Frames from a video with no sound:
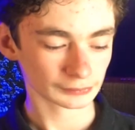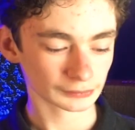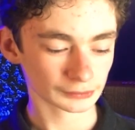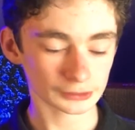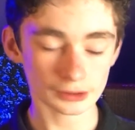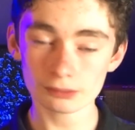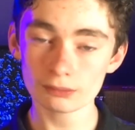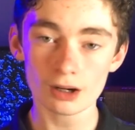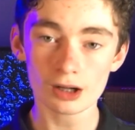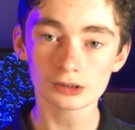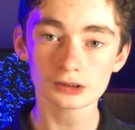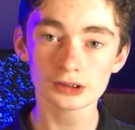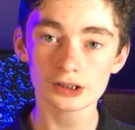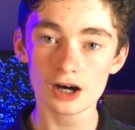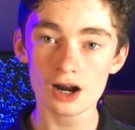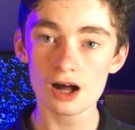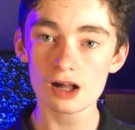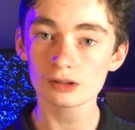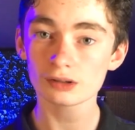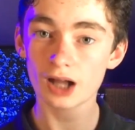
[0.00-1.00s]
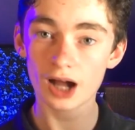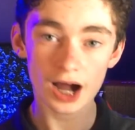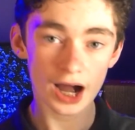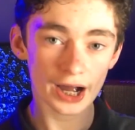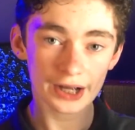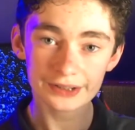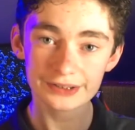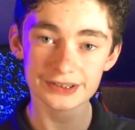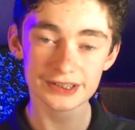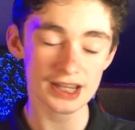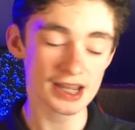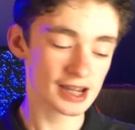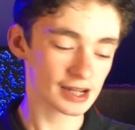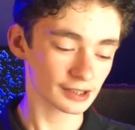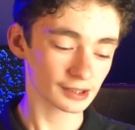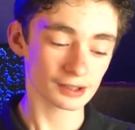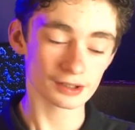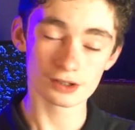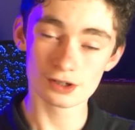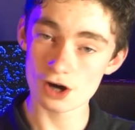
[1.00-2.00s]
So all in all, I'd
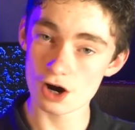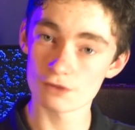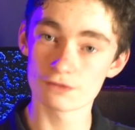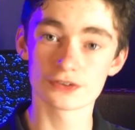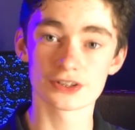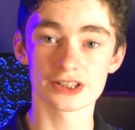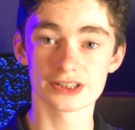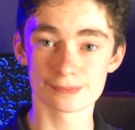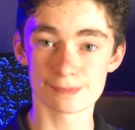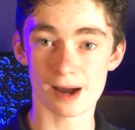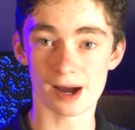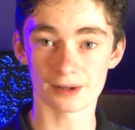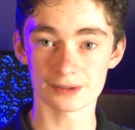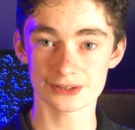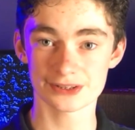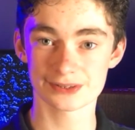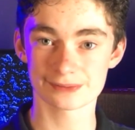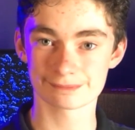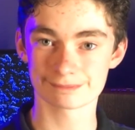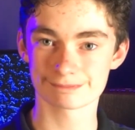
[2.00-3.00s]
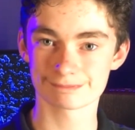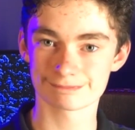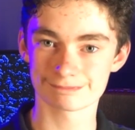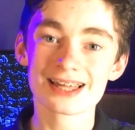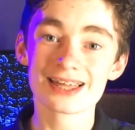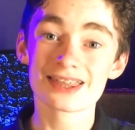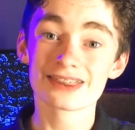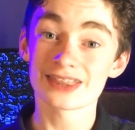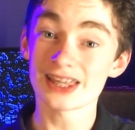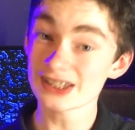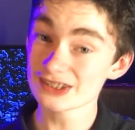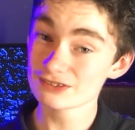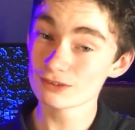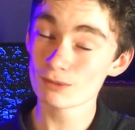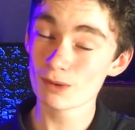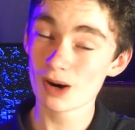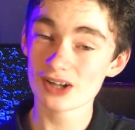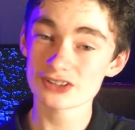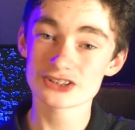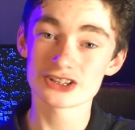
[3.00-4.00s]
say go for this mouse. Thanks for
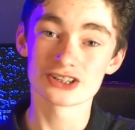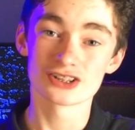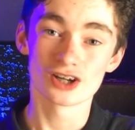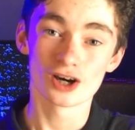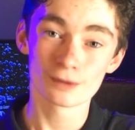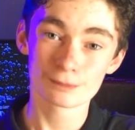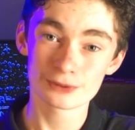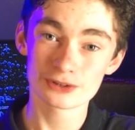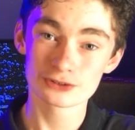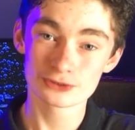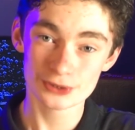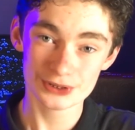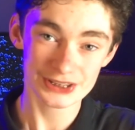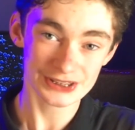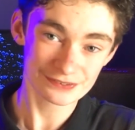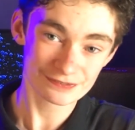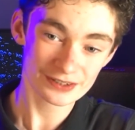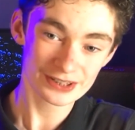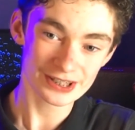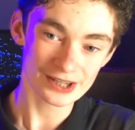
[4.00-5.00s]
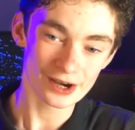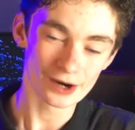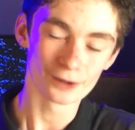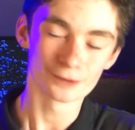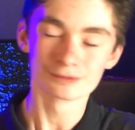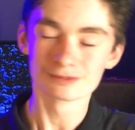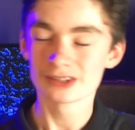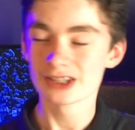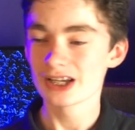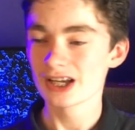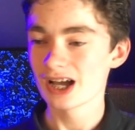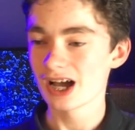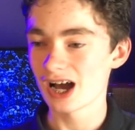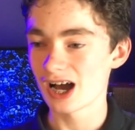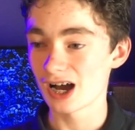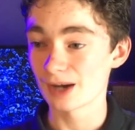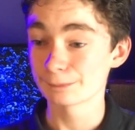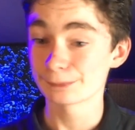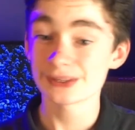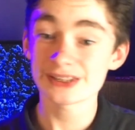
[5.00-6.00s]
watching. Hope you enjoyed this video.
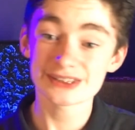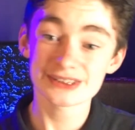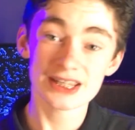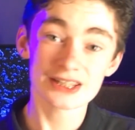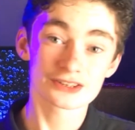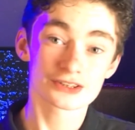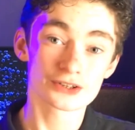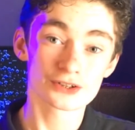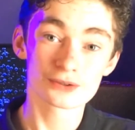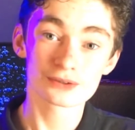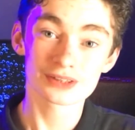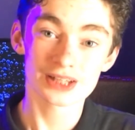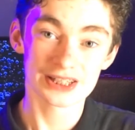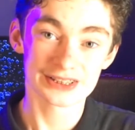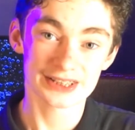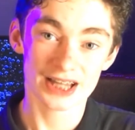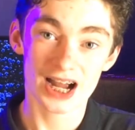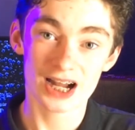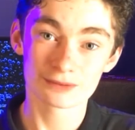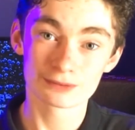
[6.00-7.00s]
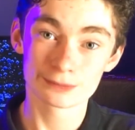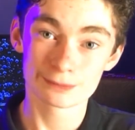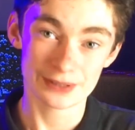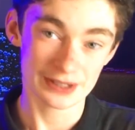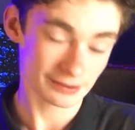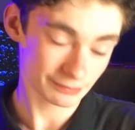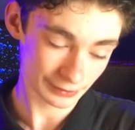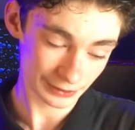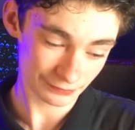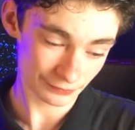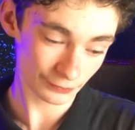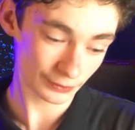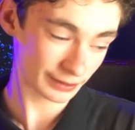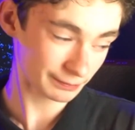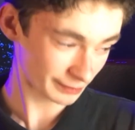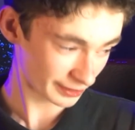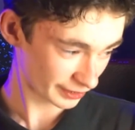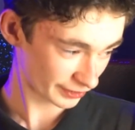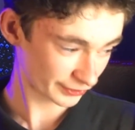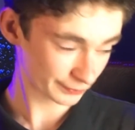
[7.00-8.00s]
Please stay tuned as I will be reviewing
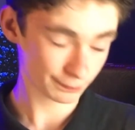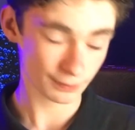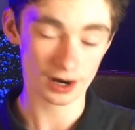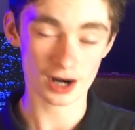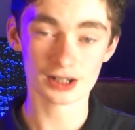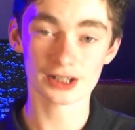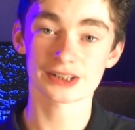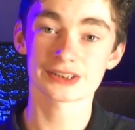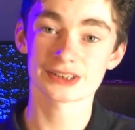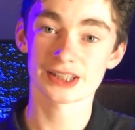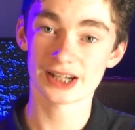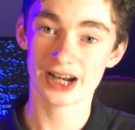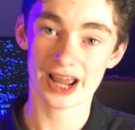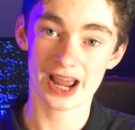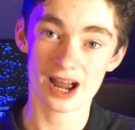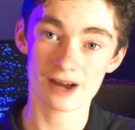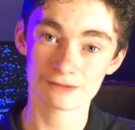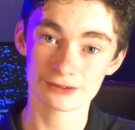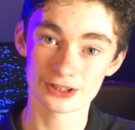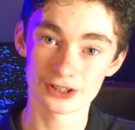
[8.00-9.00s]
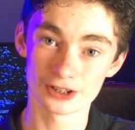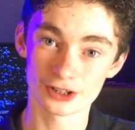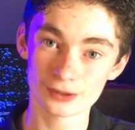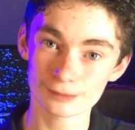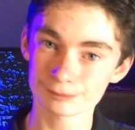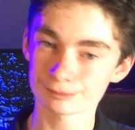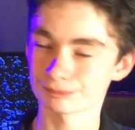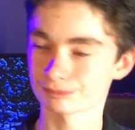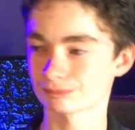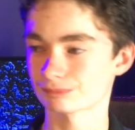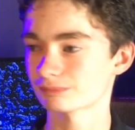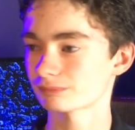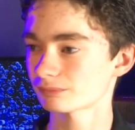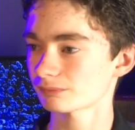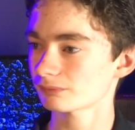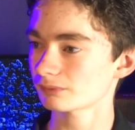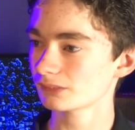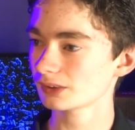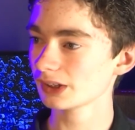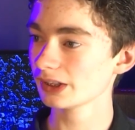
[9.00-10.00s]
my other products that I have here
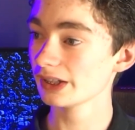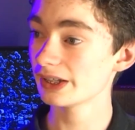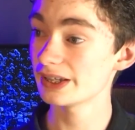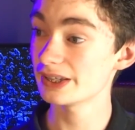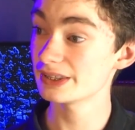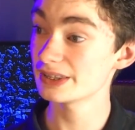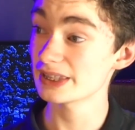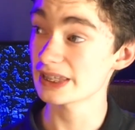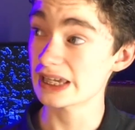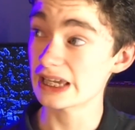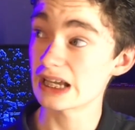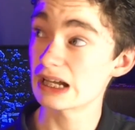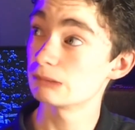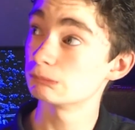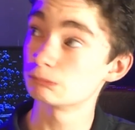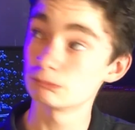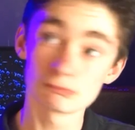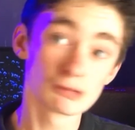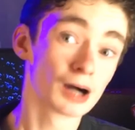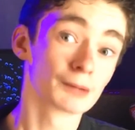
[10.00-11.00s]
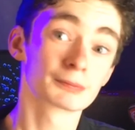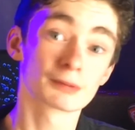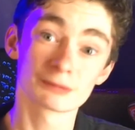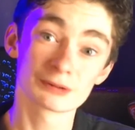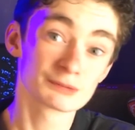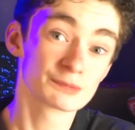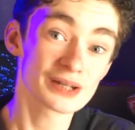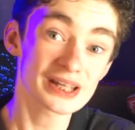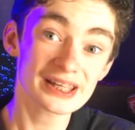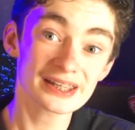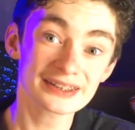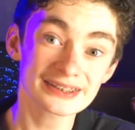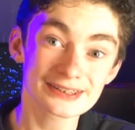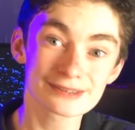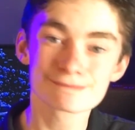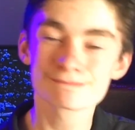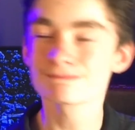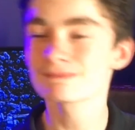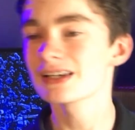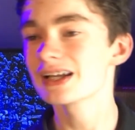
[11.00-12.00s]
in the upcoming
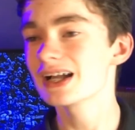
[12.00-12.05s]
weeks.